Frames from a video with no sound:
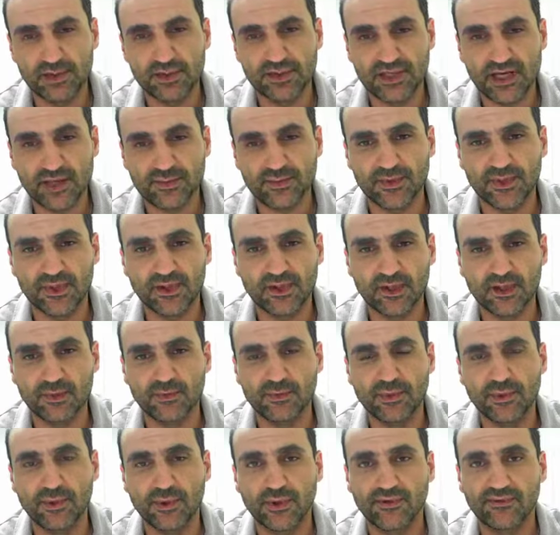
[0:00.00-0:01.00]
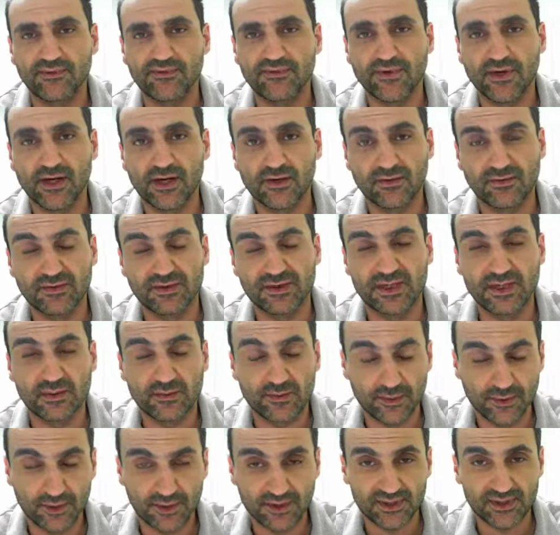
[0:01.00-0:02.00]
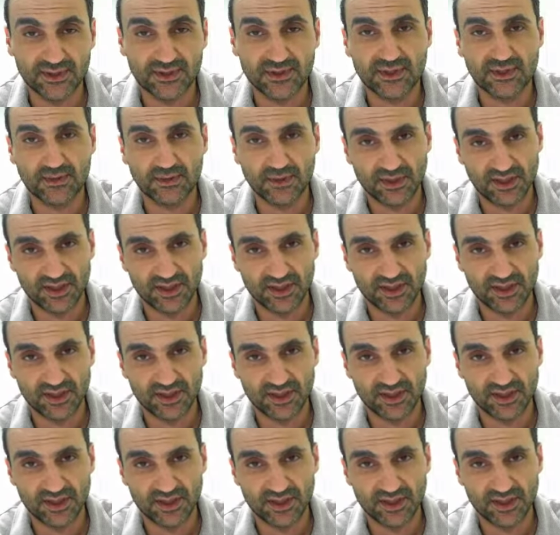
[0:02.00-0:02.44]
in chapter 9.5 of his 10-point system.